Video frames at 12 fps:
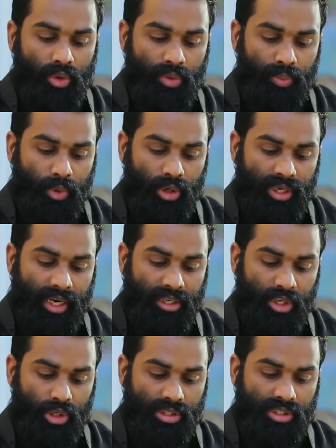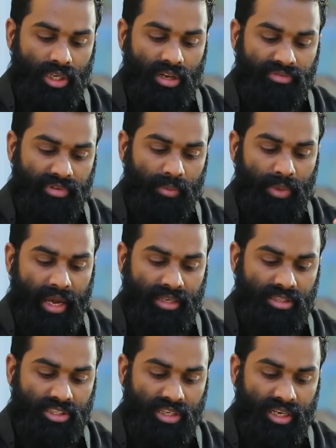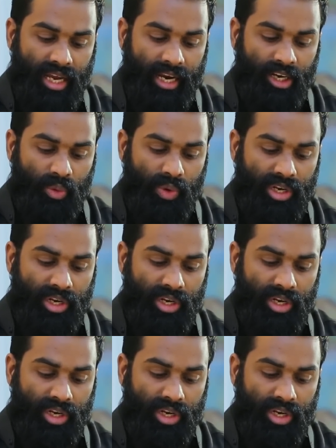to protect yourself from the existing negative